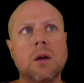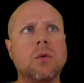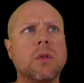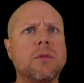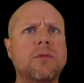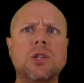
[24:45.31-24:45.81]
or
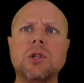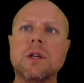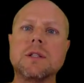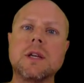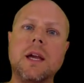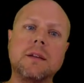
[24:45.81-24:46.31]
the feature
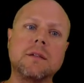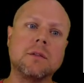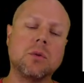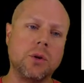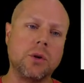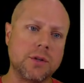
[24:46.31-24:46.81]
gets canceled,
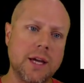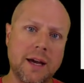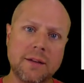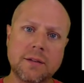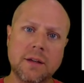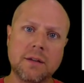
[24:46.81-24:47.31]
or your
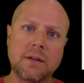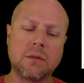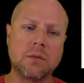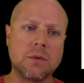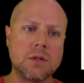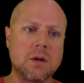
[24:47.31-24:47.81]
task gets
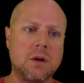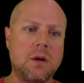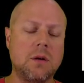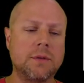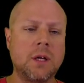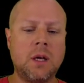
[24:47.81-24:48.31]

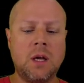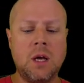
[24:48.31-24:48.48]
resolved,